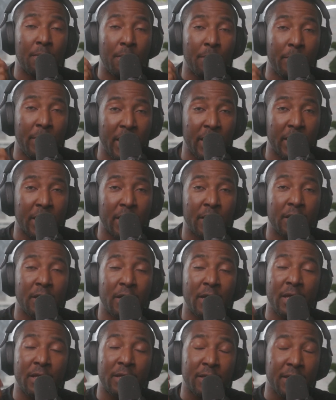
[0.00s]
making
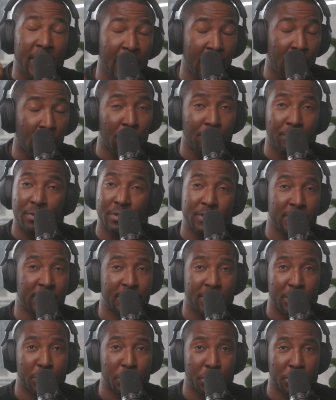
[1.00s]
a terrible
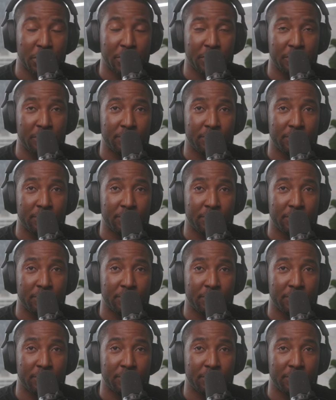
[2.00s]
decision.